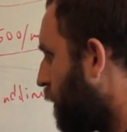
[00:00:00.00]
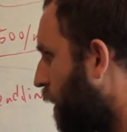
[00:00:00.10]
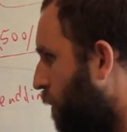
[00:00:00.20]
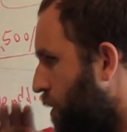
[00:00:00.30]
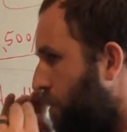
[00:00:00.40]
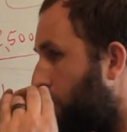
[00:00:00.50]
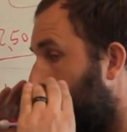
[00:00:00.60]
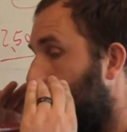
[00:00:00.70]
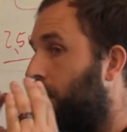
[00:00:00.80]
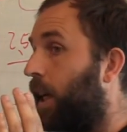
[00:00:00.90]
is where I want you to
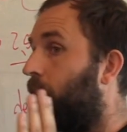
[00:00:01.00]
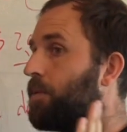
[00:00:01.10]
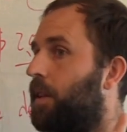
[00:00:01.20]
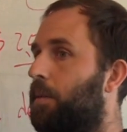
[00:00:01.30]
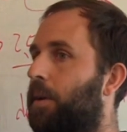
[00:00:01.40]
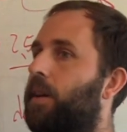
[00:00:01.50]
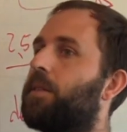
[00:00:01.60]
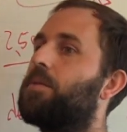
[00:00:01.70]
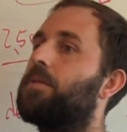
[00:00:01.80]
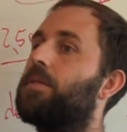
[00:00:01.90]
really think outside the
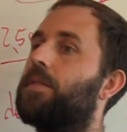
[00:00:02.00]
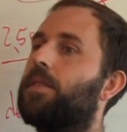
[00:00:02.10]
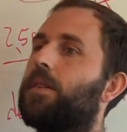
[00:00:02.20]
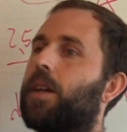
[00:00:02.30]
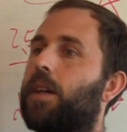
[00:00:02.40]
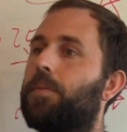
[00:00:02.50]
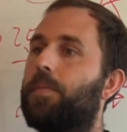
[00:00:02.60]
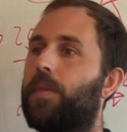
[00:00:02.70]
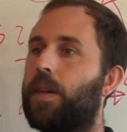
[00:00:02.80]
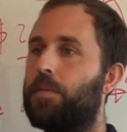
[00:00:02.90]
box, okay?
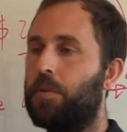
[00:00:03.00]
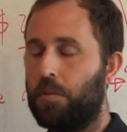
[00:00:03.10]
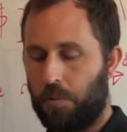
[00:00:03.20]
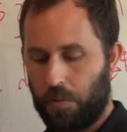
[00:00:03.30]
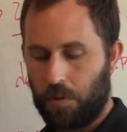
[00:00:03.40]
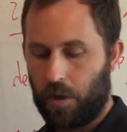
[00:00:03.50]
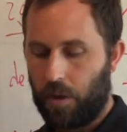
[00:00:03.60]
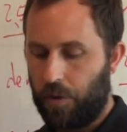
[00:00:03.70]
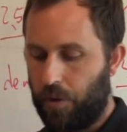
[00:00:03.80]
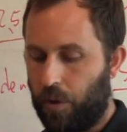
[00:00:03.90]
If you
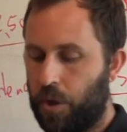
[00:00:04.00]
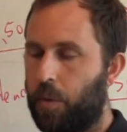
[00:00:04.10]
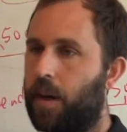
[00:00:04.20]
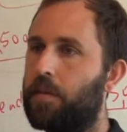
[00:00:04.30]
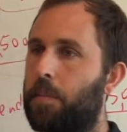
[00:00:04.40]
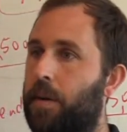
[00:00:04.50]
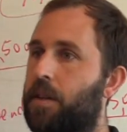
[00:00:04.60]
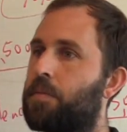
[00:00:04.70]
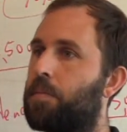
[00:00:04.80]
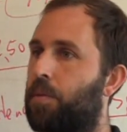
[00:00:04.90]
know you have the
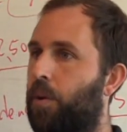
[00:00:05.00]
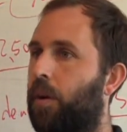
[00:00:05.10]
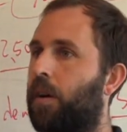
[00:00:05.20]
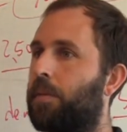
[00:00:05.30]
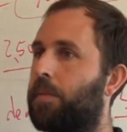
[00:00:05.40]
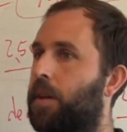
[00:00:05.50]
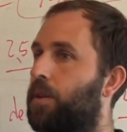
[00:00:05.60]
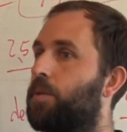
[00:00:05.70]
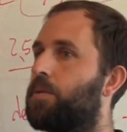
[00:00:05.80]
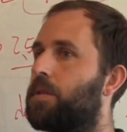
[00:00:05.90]
best program in
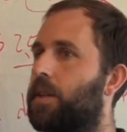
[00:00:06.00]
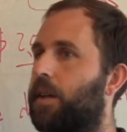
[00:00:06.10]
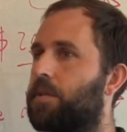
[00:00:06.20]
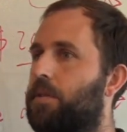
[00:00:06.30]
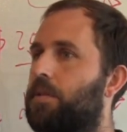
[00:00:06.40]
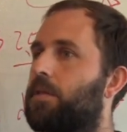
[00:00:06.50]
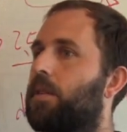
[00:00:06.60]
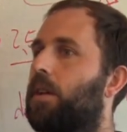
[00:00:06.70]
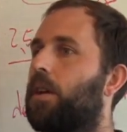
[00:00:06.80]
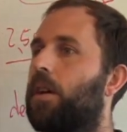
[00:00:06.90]
Houston, Texas,
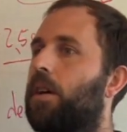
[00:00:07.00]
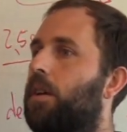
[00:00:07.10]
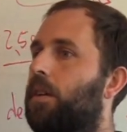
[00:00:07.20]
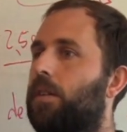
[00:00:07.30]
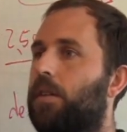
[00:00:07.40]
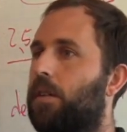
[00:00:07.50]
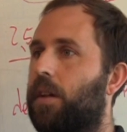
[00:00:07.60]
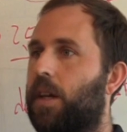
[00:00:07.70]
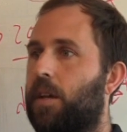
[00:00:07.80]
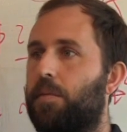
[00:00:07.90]

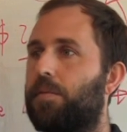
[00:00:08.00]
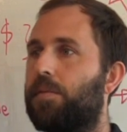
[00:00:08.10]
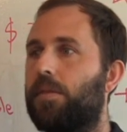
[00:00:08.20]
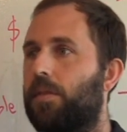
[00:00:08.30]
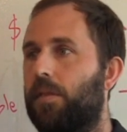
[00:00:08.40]
if